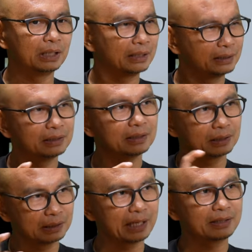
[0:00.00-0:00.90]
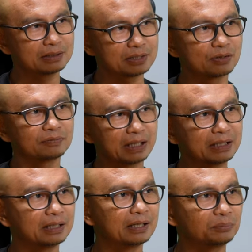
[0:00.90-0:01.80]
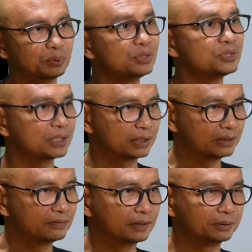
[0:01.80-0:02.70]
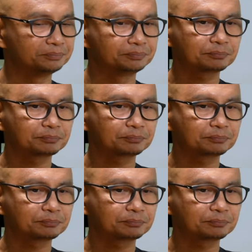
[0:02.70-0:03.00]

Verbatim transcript: other kinds of talent like producer, even.